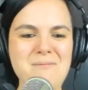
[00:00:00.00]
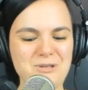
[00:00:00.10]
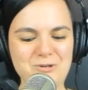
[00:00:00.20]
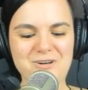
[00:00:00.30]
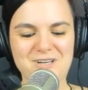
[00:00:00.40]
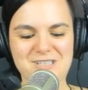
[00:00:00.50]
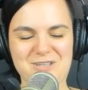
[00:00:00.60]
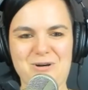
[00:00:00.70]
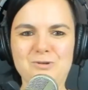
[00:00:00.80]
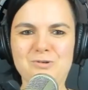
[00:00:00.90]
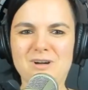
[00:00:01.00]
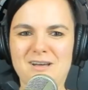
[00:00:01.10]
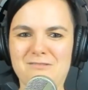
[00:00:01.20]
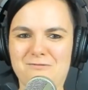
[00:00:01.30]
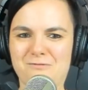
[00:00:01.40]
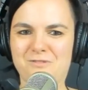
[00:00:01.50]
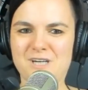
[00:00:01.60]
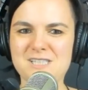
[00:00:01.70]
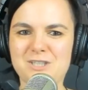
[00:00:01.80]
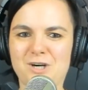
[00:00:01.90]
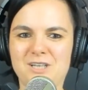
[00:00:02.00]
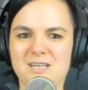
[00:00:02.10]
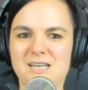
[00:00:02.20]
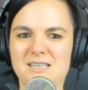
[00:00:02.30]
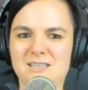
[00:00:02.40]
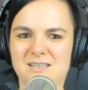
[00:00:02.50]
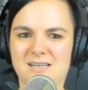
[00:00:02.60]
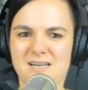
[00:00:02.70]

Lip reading: I am curious. You have first started